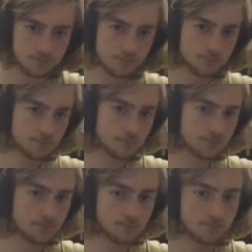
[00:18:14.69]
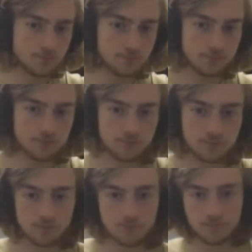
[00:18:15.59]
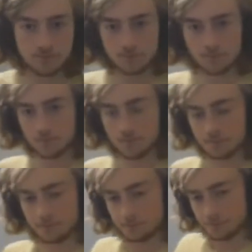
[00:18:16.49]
No words are spoken by the person on screen.